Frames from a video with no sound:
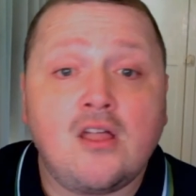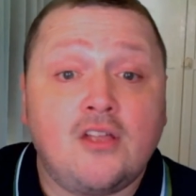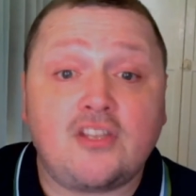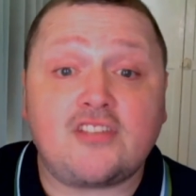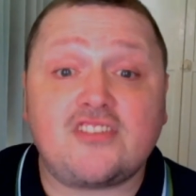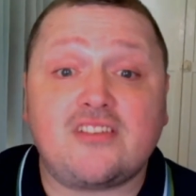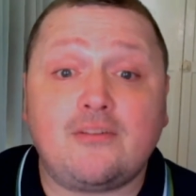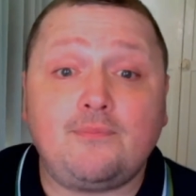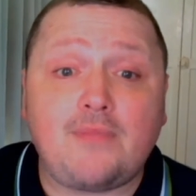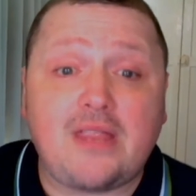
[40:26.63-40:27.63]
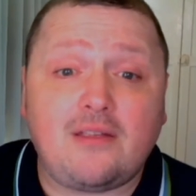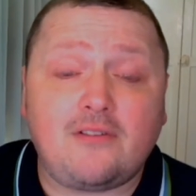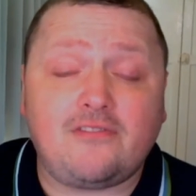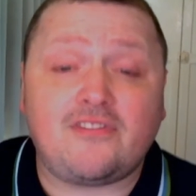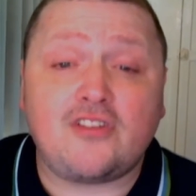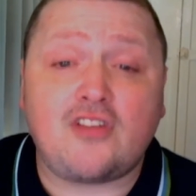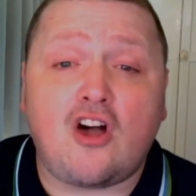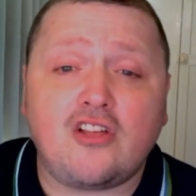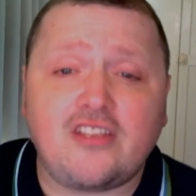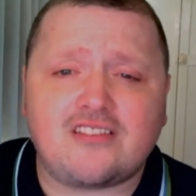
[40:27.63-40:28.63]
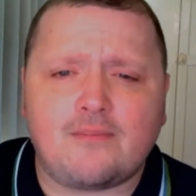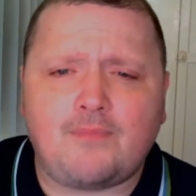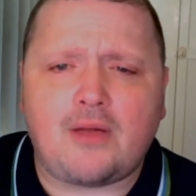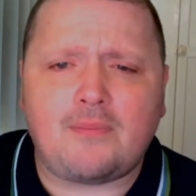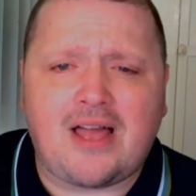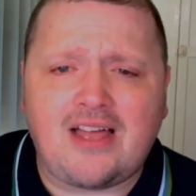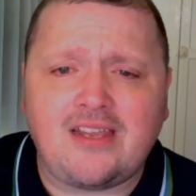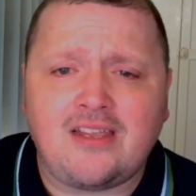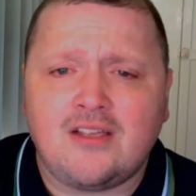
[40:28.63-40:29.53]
Not until Mailford hoiked to bomb high